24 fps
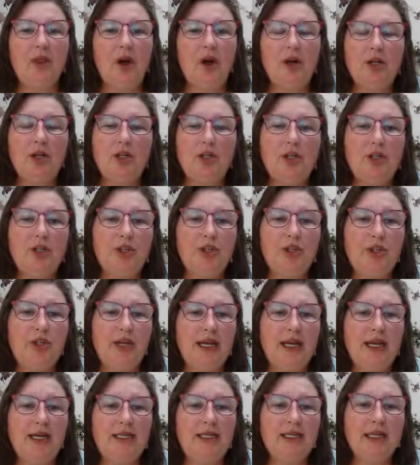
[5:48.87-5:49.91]
Large
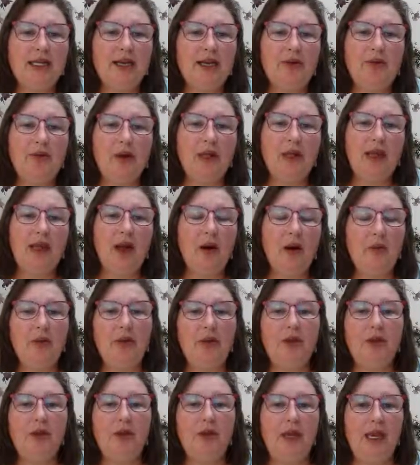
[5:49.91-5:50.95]
trees can really help
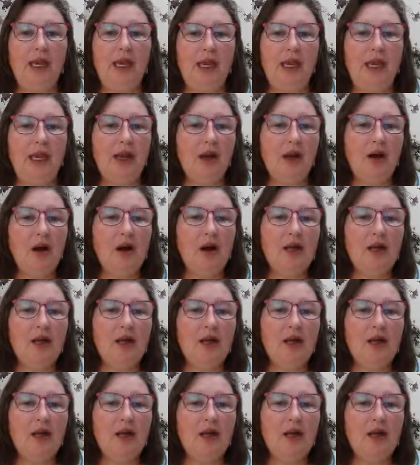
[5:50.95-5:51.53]
with your heating